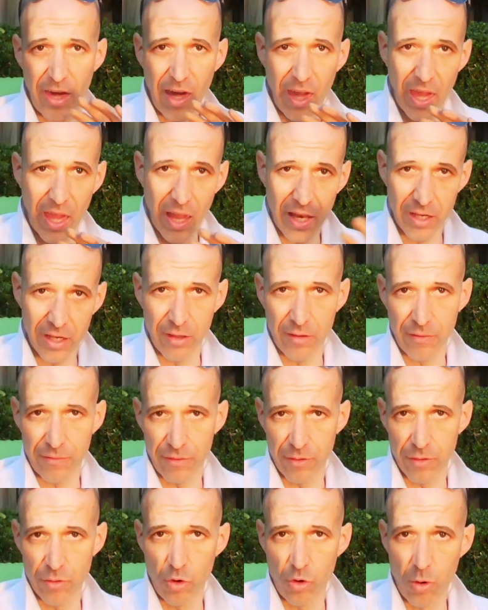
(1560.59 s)
any of
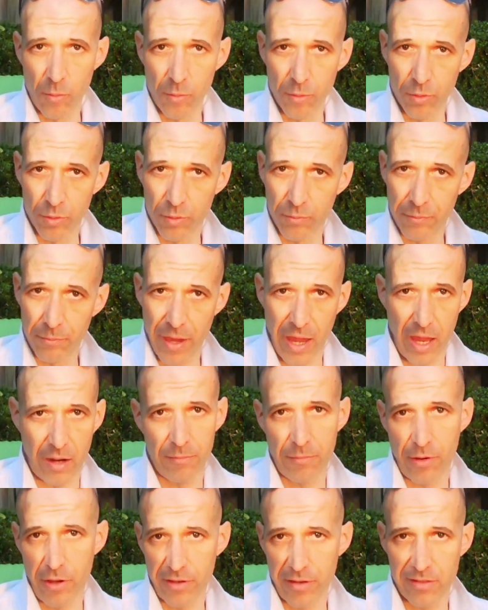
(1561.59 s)
the normal mountain
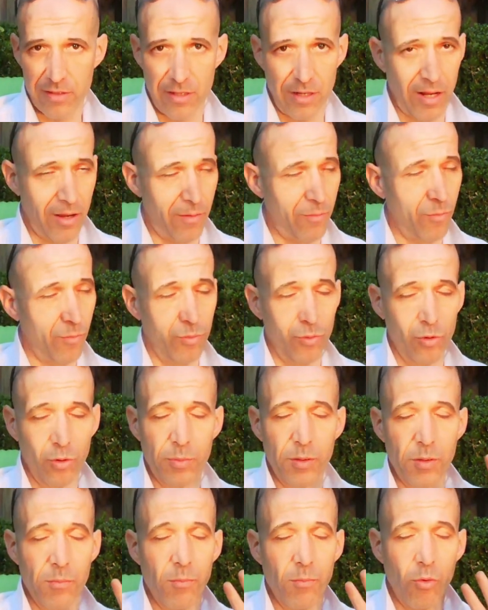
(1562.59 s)
bike setup will
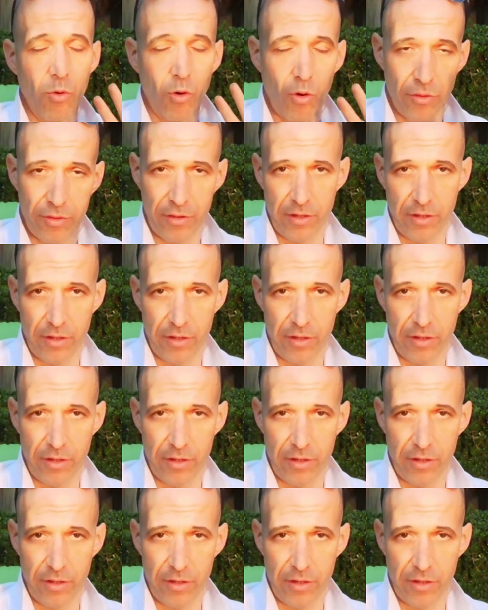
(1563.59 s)
be more than